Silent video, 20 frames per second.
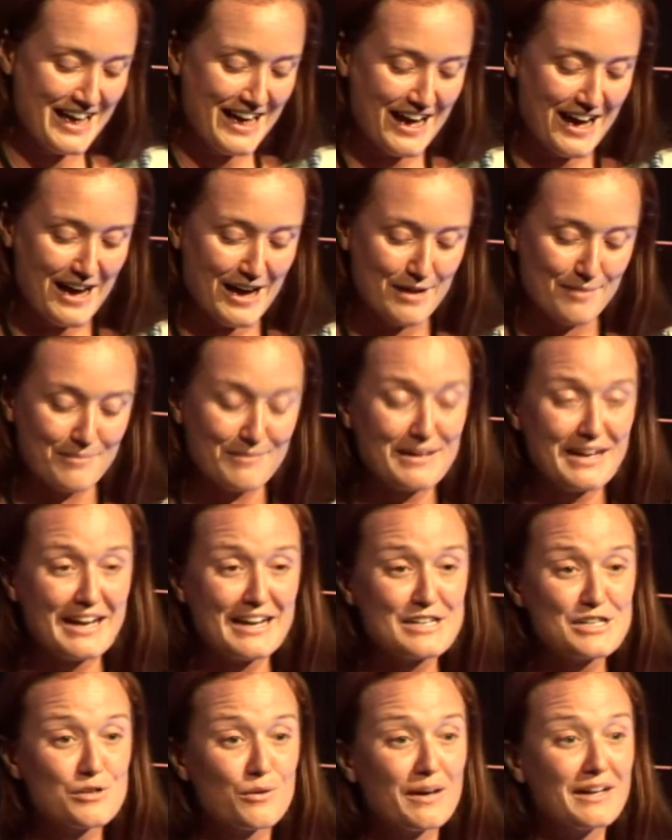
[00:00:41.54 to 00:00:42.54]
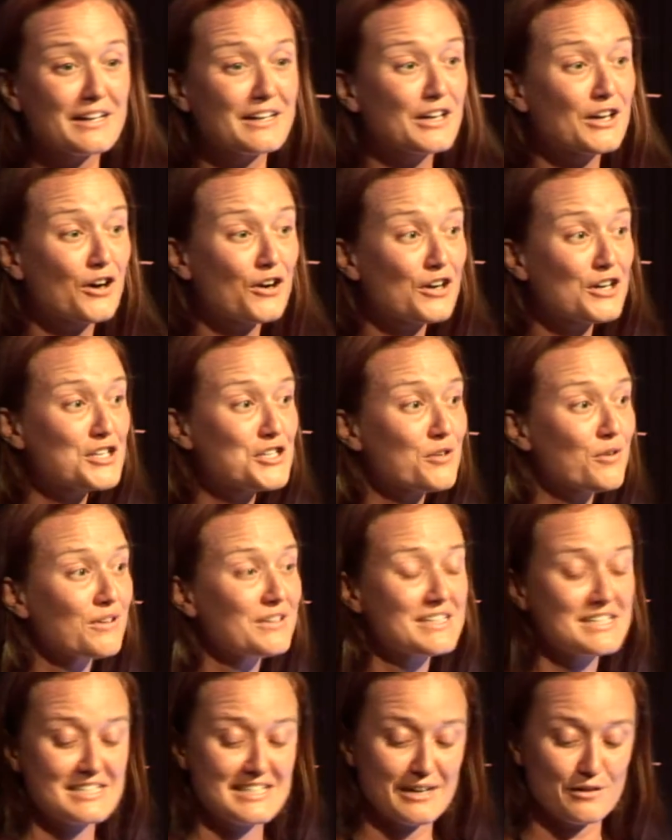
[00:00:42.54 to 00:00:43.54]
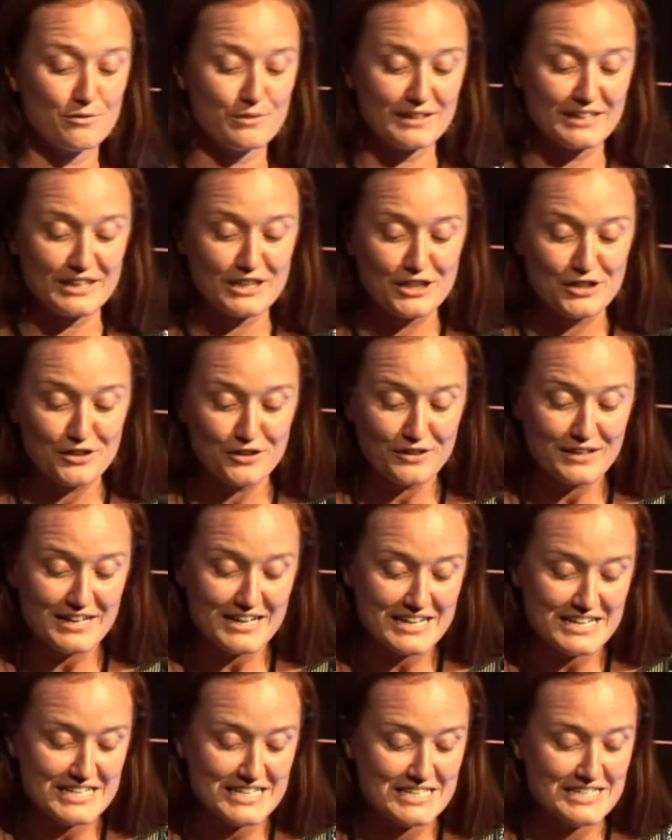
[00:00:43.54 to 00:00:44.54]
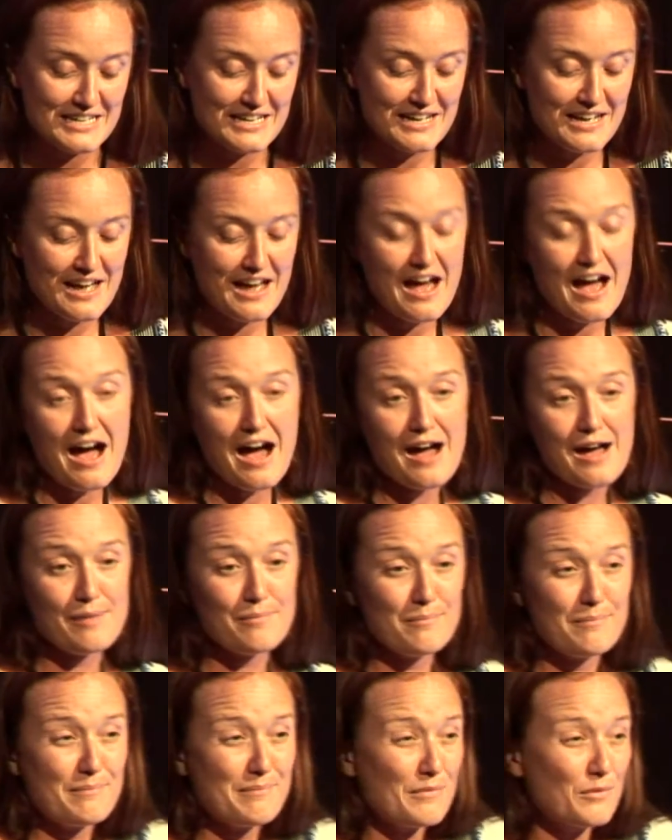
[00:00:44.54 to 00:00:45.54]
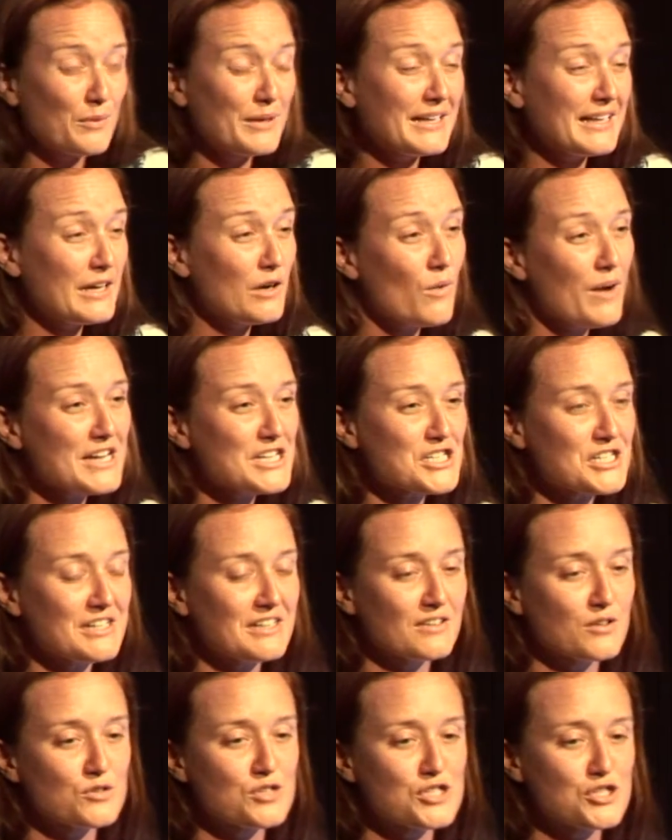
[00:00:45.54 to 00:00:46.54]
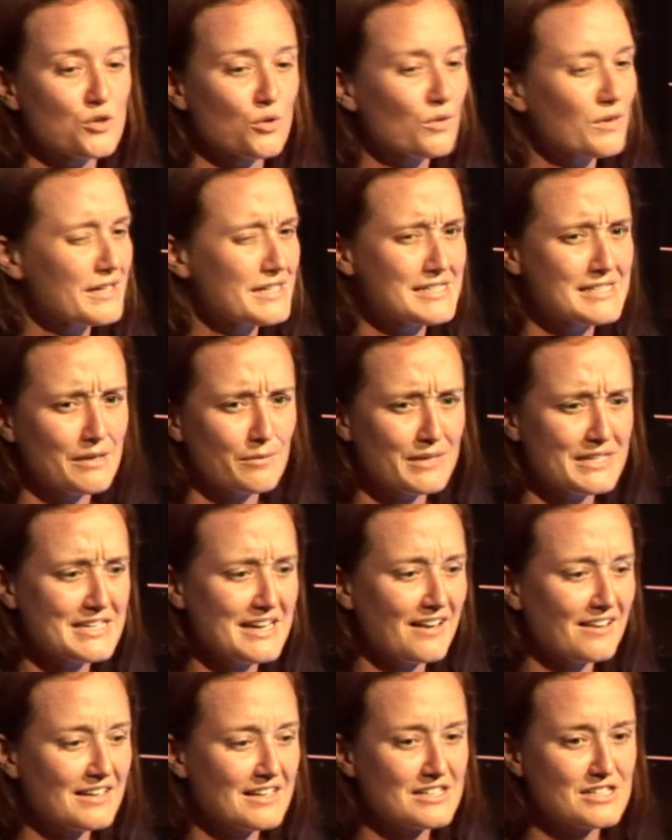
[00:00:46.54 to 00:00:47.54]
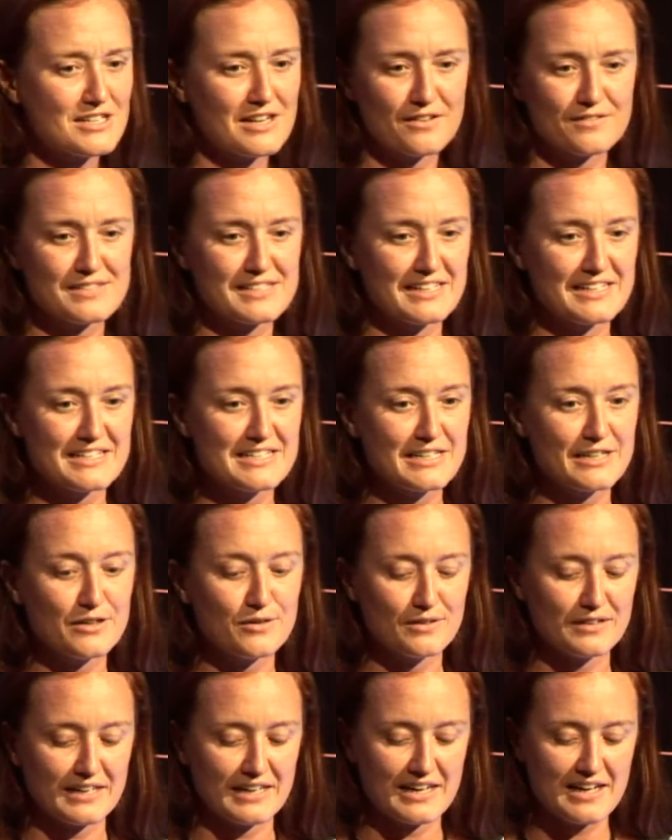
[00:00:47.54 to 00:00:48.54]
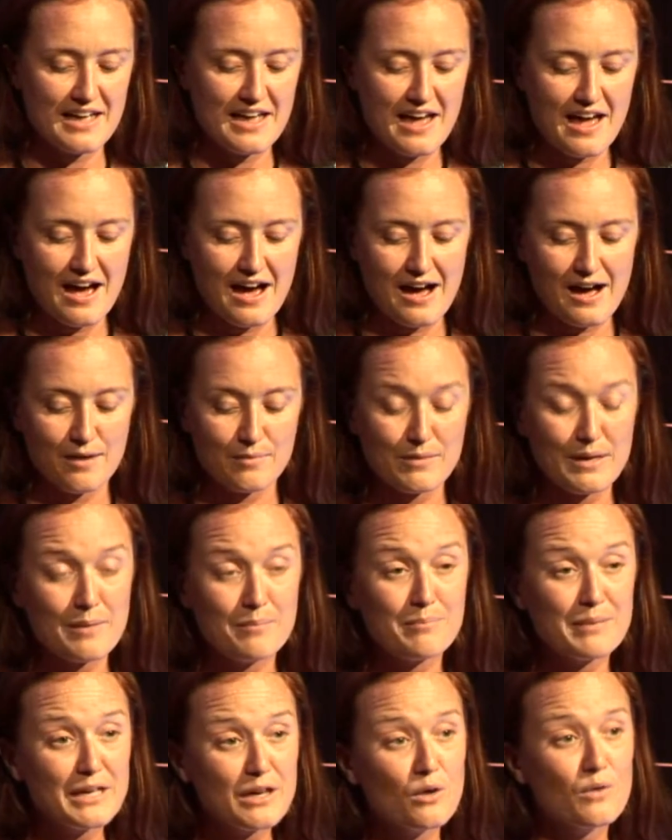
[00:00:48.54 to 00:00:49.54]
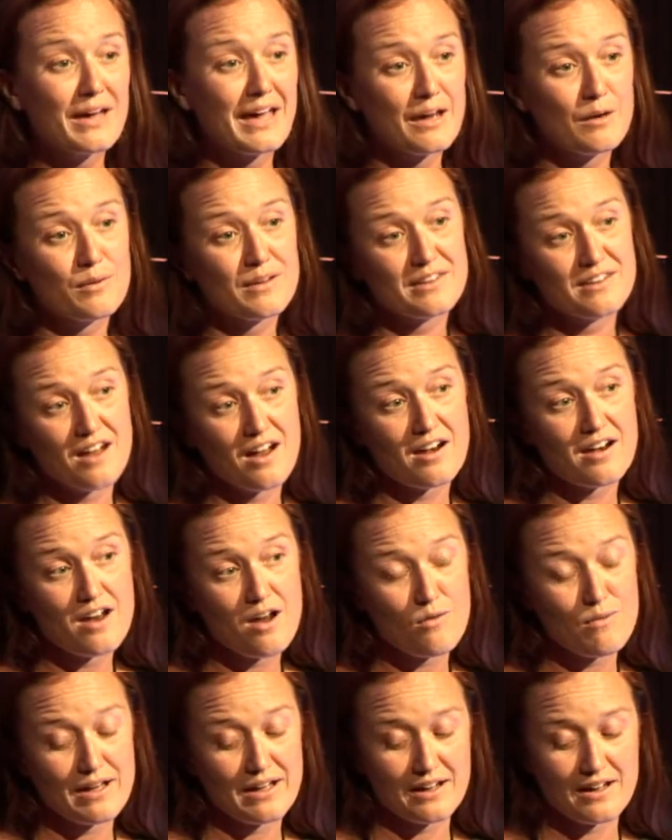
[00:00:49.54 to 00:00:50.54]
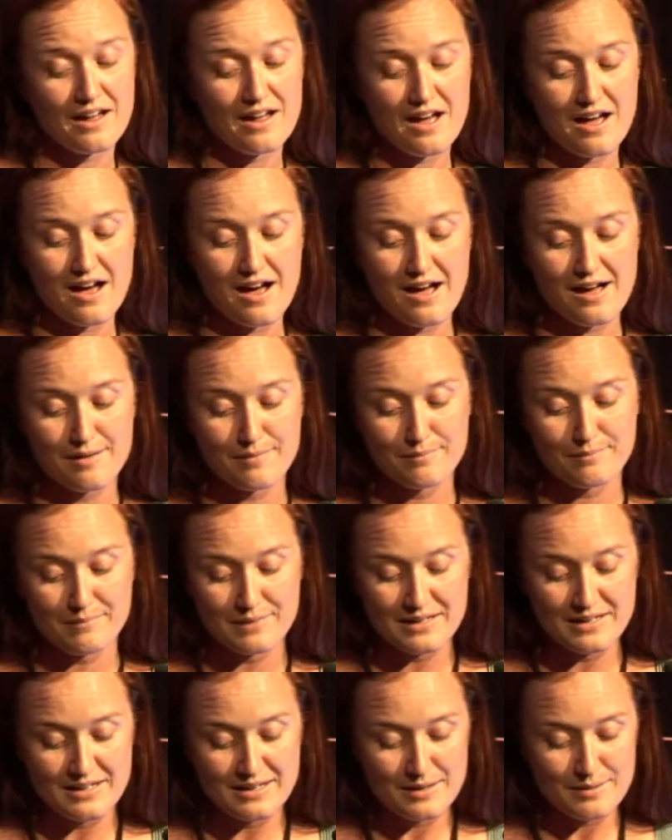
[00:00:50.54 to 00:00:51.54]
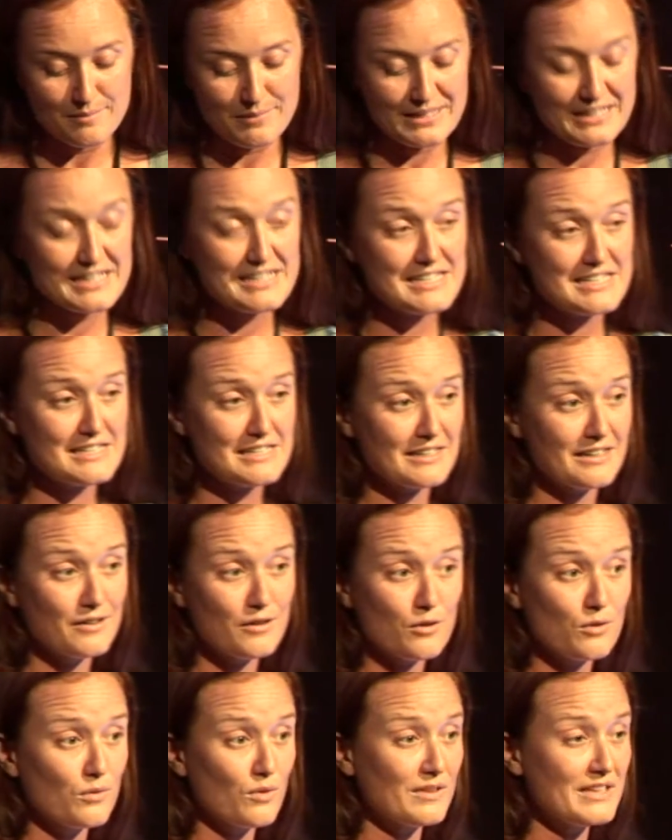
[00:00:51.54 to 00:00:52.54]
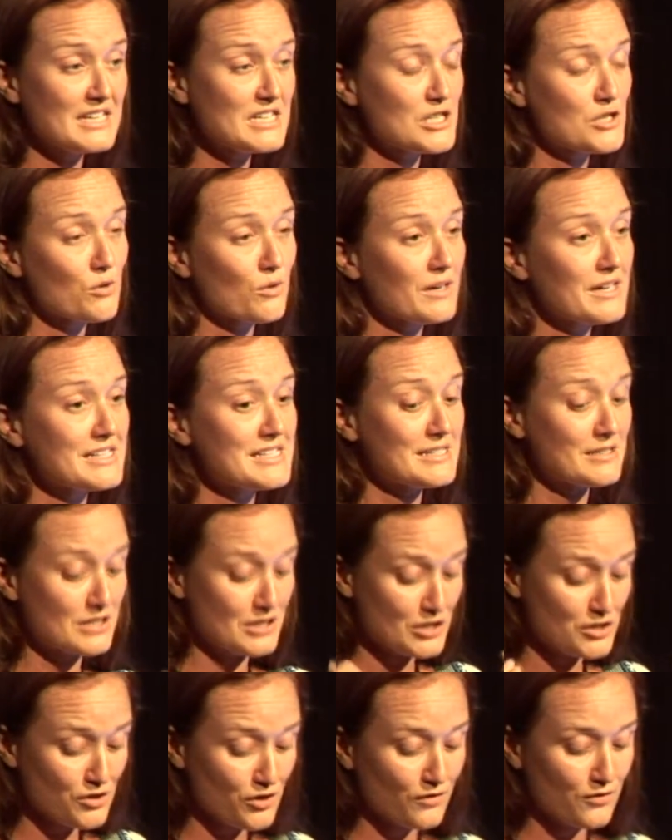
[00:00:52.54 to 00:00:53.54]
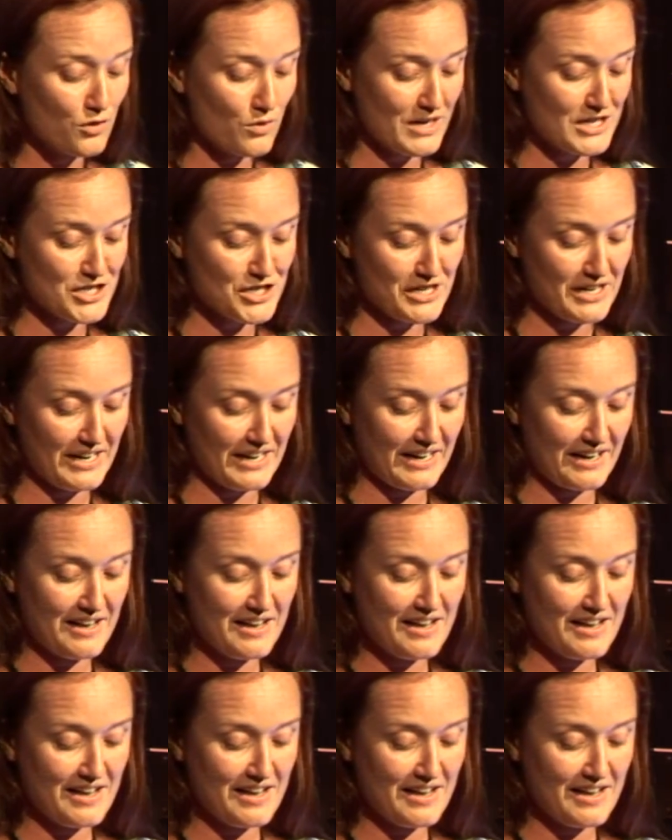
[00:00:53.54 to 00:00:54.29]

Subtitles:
And so I'd encourage you all to stay really curious, really question those stories that we tell ourselves continually, and be okay with not knowing, because, you know, these stories deserve questioning.